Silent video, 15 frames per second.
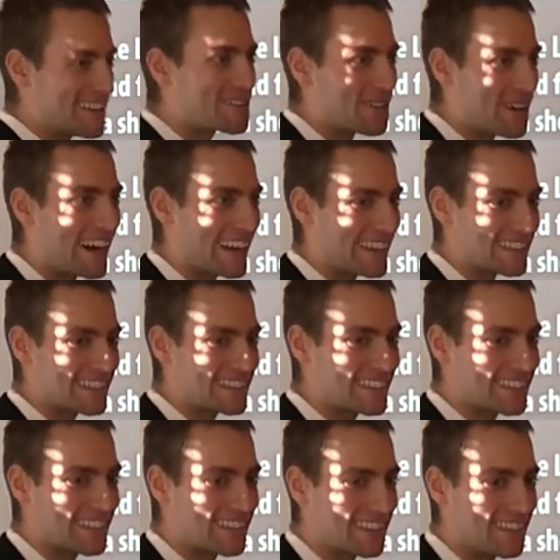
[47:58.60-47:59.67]
in
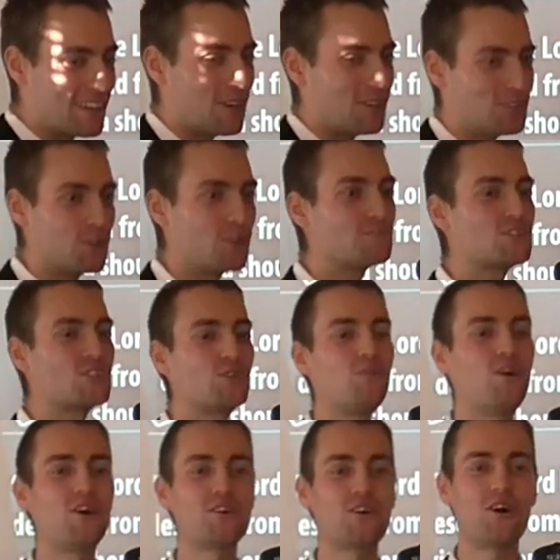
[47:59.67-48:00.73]
Christ, de
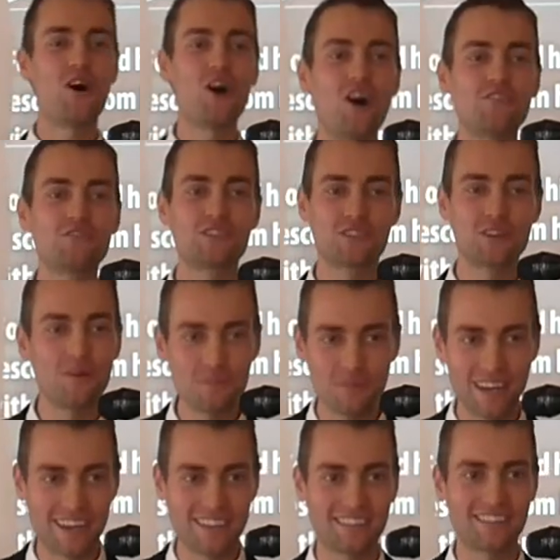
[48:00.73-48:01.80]
som har
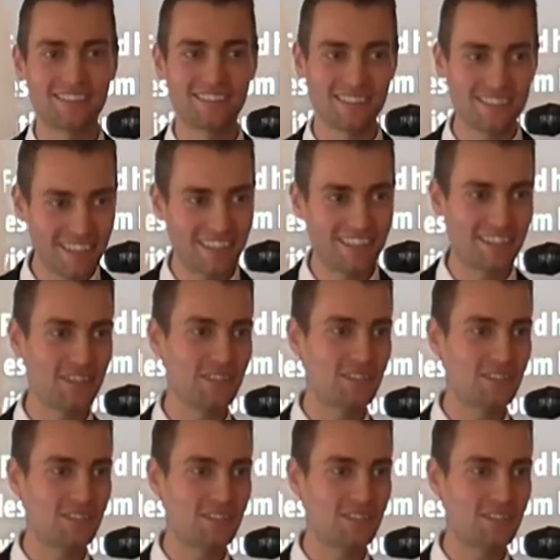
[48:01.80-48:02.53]
avsomnat i